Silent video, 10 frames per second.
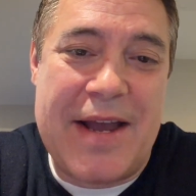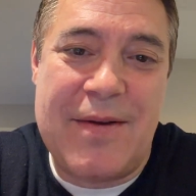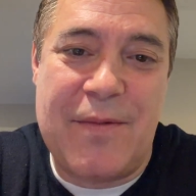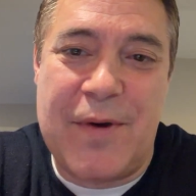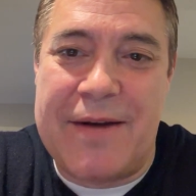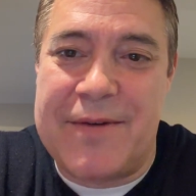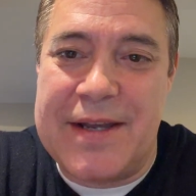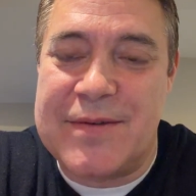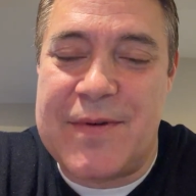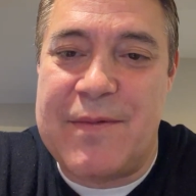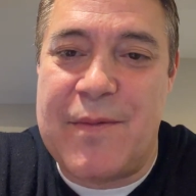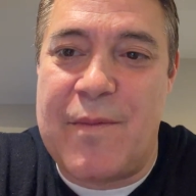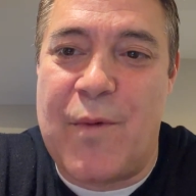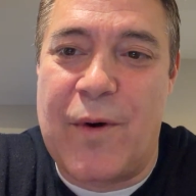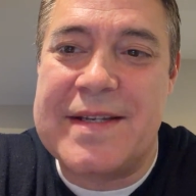whatever it is. If
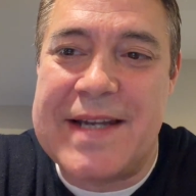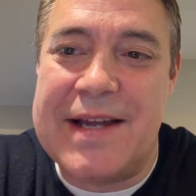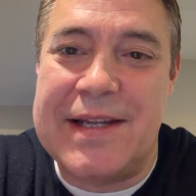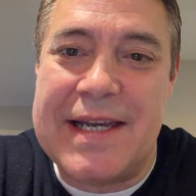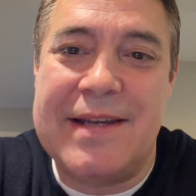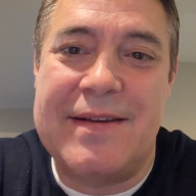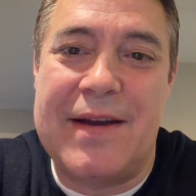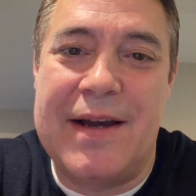Morgan Stanley,